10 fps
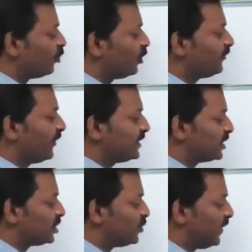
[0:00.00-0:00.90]
4
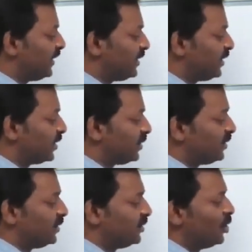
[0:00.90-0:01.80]
5s are 20
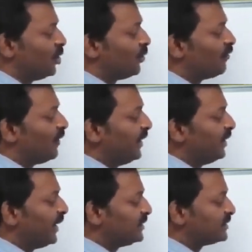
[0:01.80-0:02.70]
ani 1
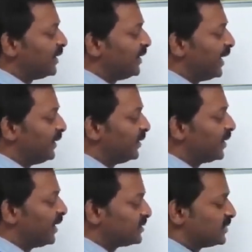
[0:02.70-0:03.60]
9s are 9 ani
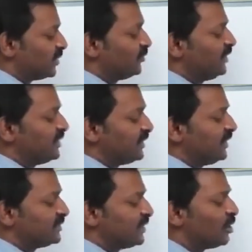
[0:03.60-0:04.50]
rastaru, which
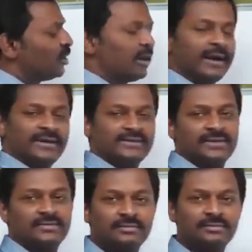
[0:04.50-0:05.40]
is a wrong
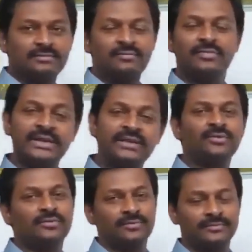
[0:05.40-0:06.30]
answer.
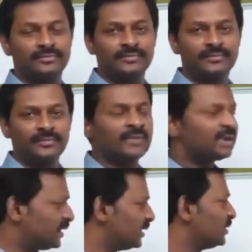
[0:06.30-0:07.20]
Enduku?
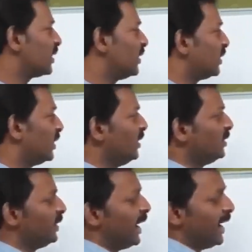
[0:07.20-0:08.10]

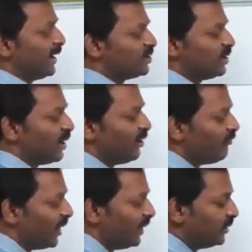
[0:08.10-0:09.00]
Endukanaga actually ga
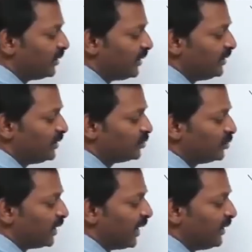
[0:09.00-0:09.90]
1
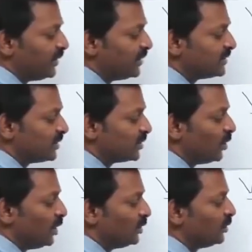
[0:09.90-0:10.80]
into 9 is
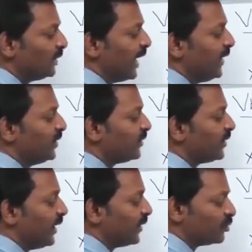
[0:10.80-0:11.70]
equal to 9 ani
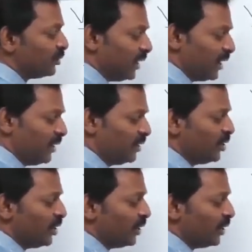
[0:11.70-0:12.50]
rayakunda,